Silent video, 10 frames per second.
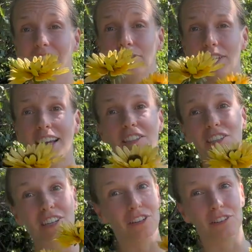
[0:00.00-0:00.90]
for next
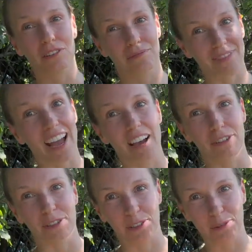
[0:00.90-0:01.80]
year, although I have
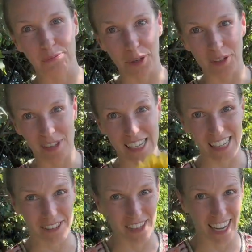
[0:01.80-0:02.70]
also bought seed
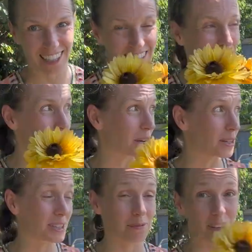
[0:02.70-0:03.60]
for next year as well
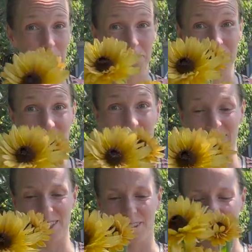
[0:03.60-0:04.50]
because I'm desperate to get
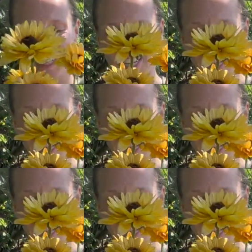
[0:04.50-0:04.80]
these going.